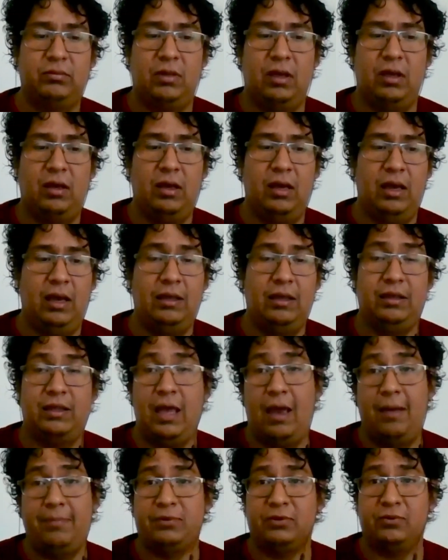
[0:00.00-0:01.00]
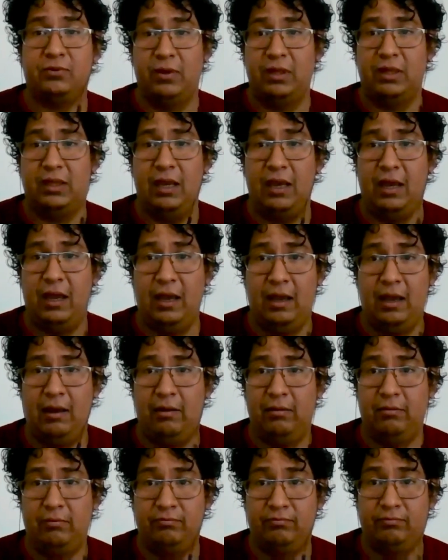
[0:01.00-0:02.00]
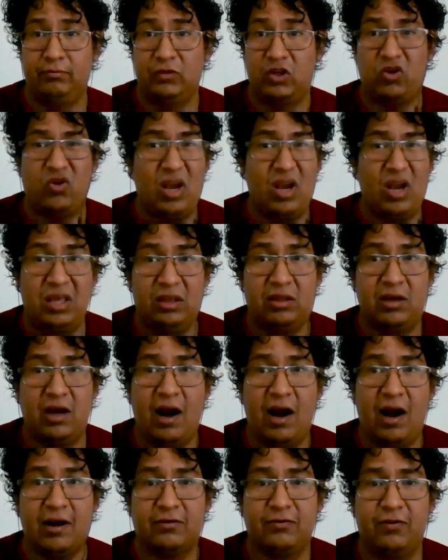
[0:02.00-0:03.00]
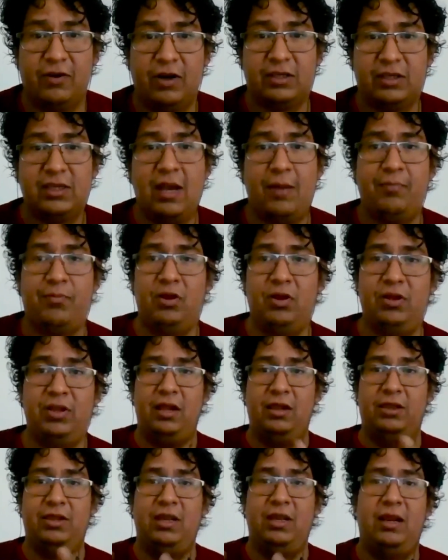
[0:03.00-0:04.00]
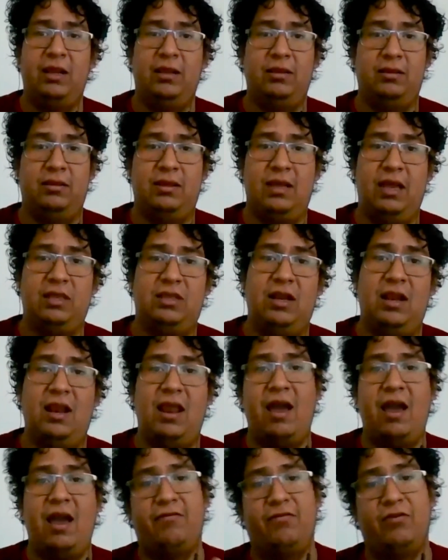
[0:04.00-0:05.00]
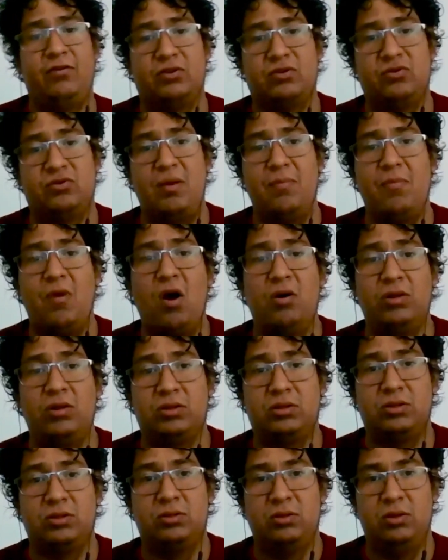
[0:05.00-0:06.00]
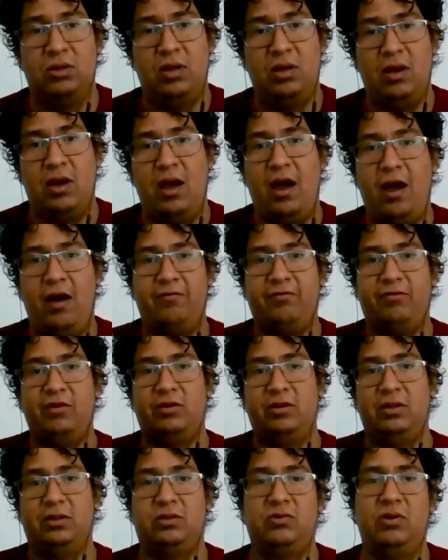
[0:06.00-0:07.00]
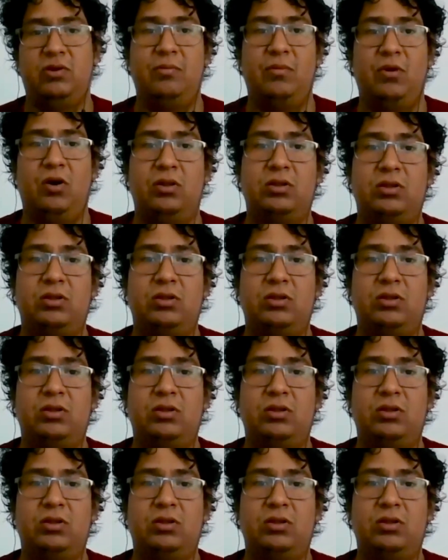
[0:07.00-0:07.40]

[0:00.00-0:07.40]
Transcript: debts with the credit cards, for example, they delay for 3 months. After the 3 months,